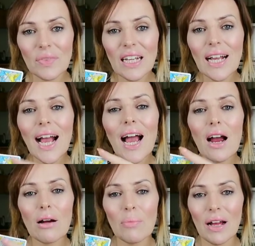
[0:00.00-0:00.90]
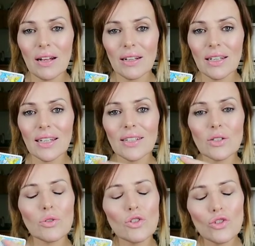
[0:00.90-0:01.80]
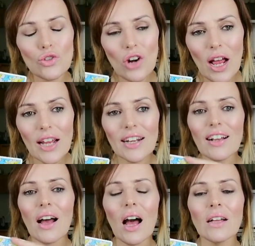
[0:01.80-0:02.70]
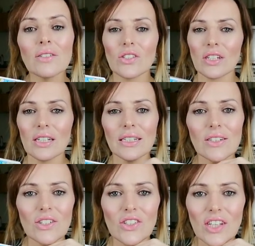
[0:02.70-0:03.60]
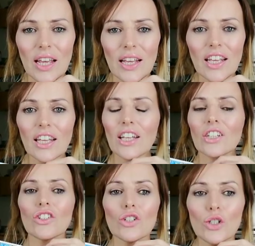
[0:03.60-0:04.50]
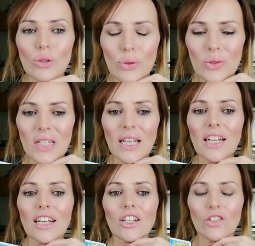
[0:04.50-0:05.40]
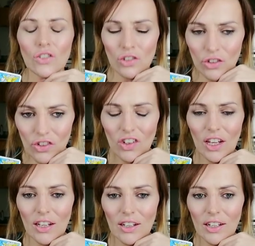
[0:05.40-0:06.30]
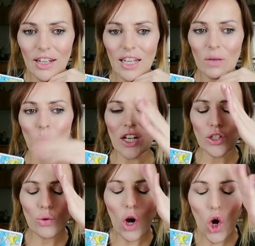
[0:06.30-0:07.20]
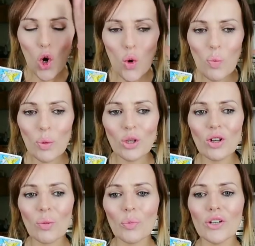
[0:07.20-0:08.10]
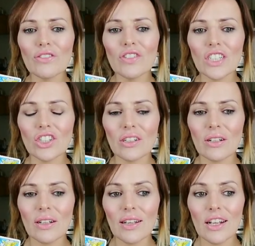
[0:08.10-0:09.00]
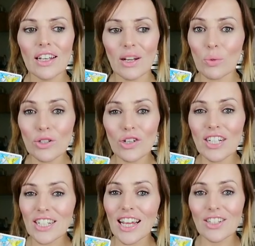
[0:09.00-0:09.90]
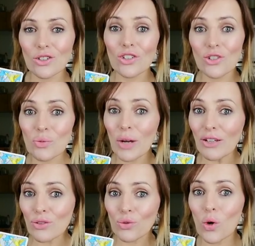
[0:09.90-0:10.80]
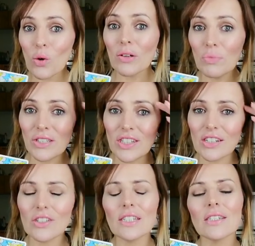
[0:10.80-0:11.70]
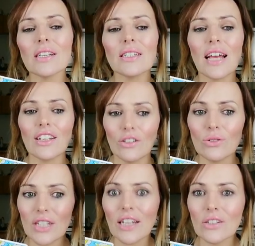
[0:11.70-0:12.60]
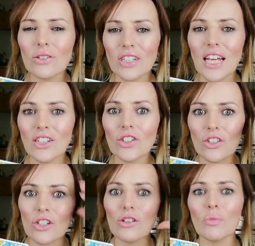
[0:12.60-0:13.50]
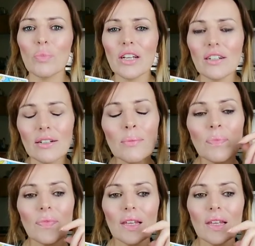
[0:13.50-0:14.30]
The karma is trying constantly to say, you're losing nothing. When you open up your vision, like we're trying to get you to do by throwing mysterious things at you to get your attention to look bigger,